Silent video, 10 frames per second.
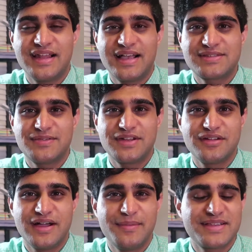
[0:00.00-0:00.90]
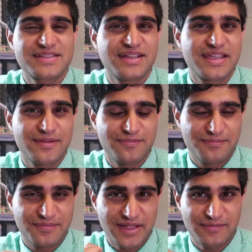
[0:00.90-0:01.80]
the last video I basically
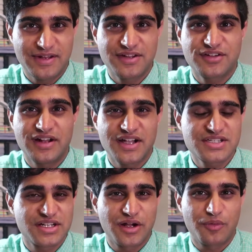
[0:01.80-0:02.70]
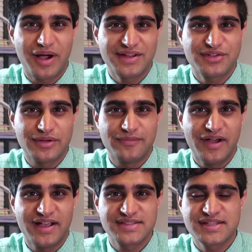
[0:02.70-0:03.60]
gave an introduction on why to
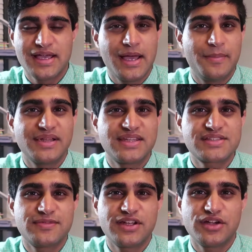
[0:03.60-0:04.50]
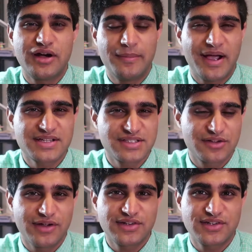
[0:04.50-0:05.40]
invest. But this video I'm actually
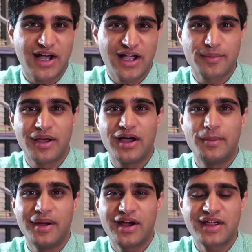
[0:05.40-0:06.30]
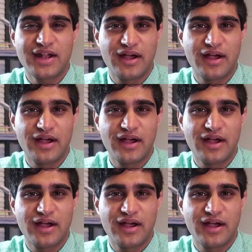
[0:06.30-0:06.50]
going to talk about American